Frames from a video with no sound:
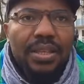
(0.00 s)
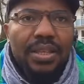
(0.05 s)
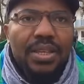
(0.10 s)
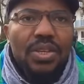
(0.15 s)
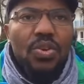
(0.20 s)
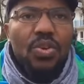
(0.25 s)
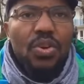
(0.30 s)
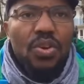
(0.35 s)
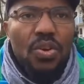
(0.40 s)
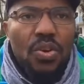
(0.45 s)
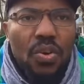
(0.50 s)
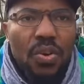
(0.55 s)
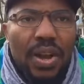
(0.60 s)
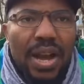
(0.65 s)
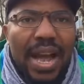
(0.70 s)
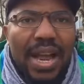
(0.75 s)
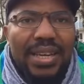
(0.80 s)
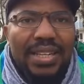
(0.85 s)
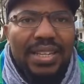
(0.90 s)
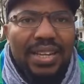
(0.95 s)
You go
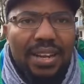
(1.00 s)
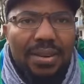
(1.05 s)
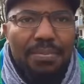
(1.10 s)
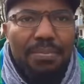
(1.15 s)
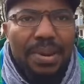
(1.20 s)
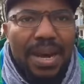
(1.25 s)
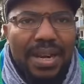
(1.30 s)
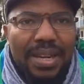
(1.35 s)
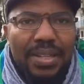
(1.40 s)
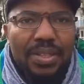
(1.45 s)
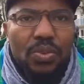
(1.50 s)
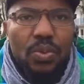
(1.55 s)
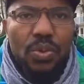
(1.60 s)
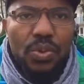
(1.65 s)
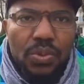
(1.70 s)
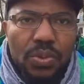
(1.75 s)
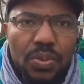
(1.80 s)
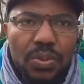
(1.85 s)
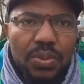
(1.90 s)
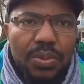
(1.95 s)
and get married to
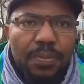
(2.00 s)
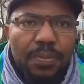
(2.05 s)
Osu.